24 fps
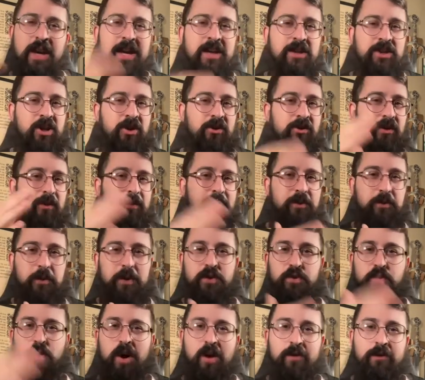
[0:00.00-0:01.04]
Generally between
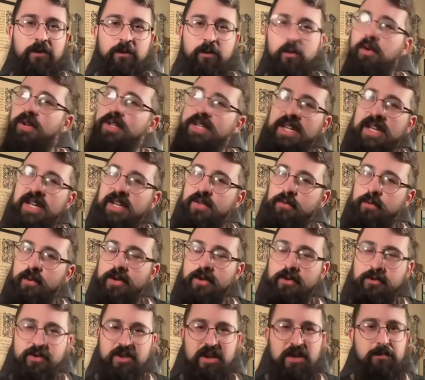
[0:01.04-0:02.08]
12 and 14 is what
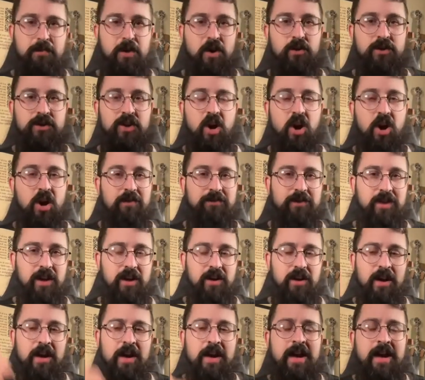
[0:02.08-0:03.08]
you'll see most often.